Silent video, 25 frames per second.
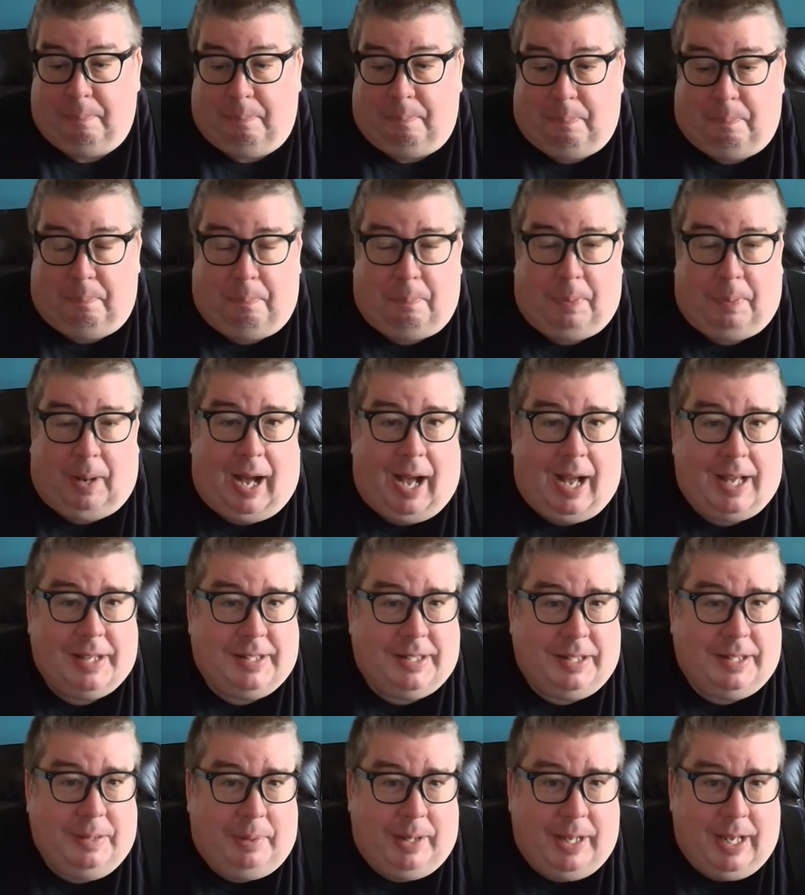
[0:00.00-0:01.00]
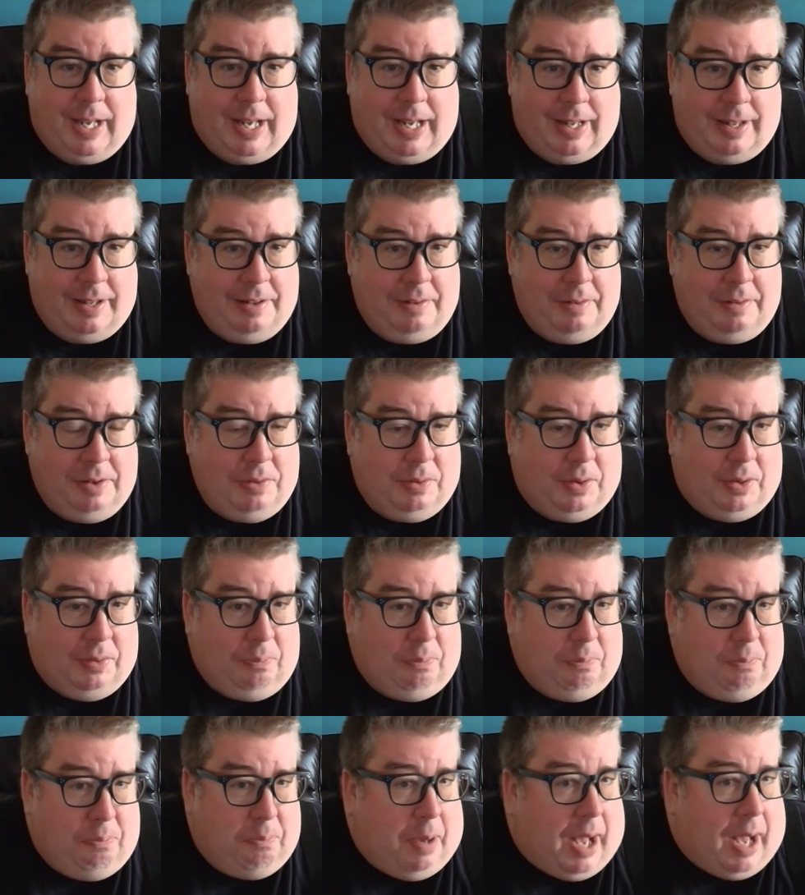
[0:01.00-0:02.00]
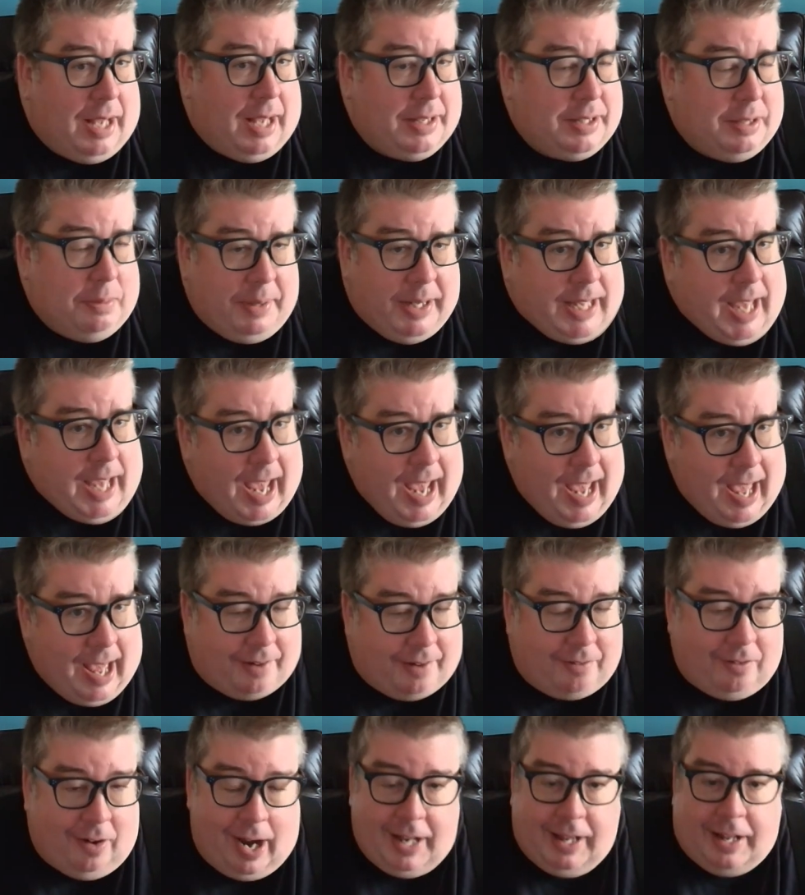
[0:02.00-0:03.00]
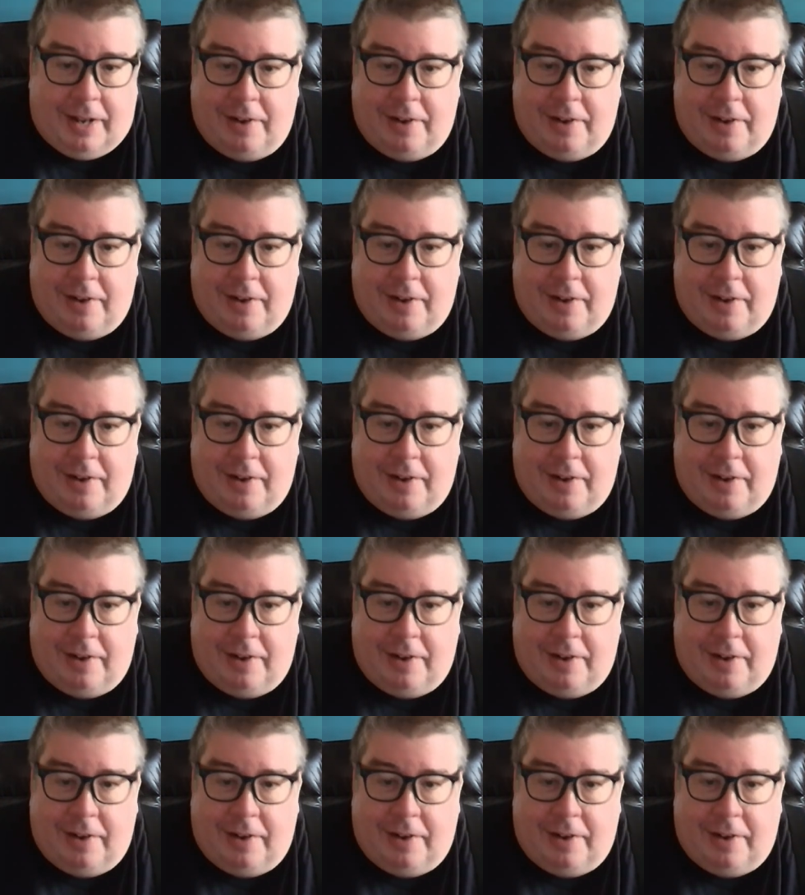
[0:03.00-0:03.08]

Possibly can't, right?